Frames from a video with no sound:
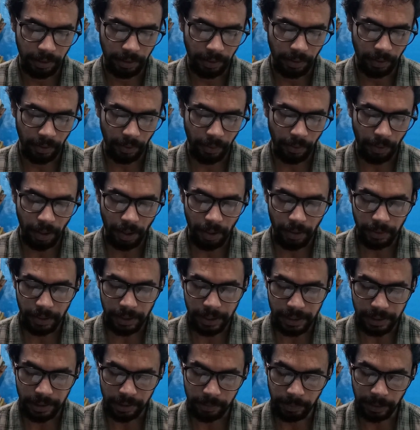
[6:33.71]
Oh, how he
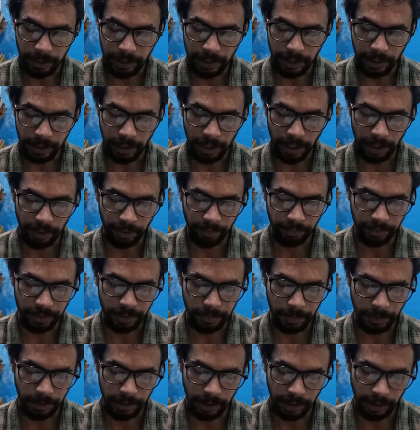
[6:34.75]
is bleeding, Hannah
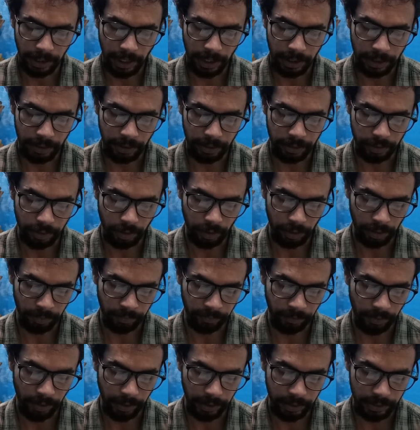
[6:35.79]
whispered again in a solemn
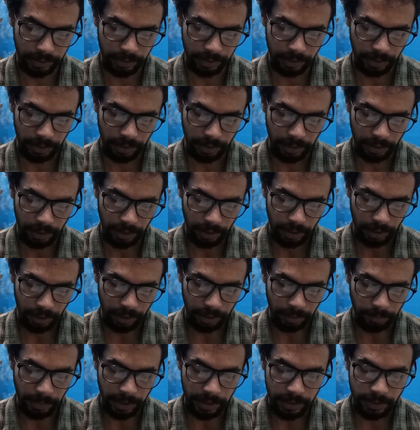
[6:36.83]
voice. The
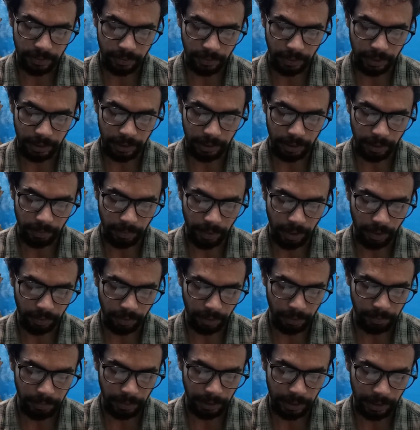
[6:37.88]
mist screened them now
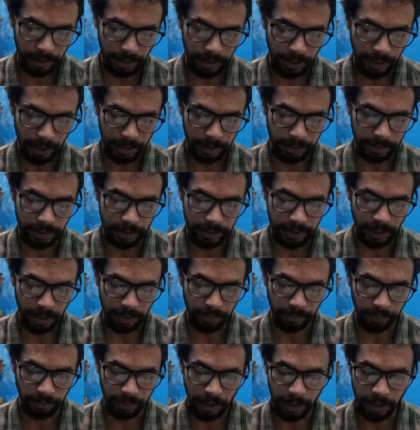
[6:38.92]
completely, and at this time
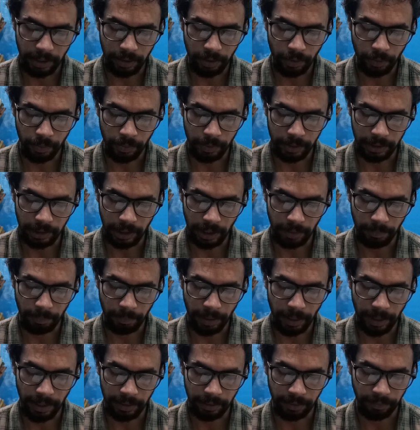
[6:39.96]
of day no one came
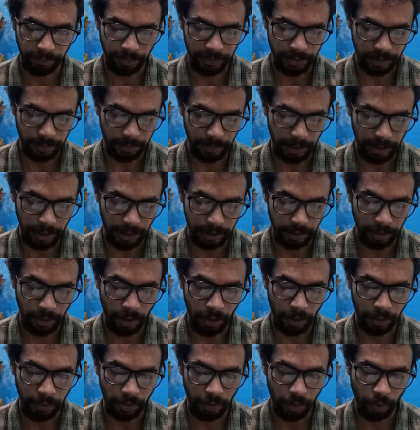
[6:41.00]
by. The fishermen had
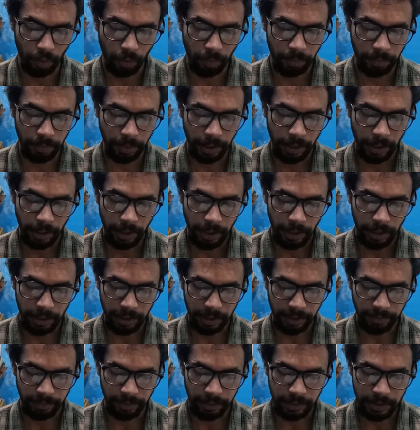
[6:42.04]
gone home, and
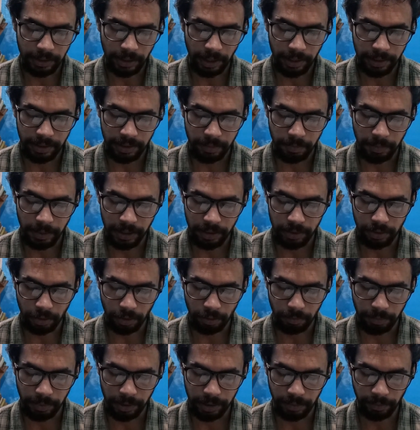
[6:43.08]
even the chance
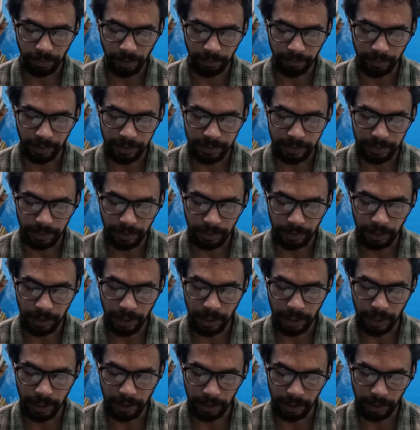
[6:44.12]
beachcombers would have considered the day
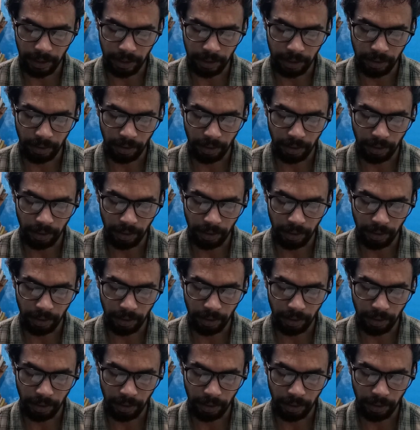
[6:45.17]
at an end.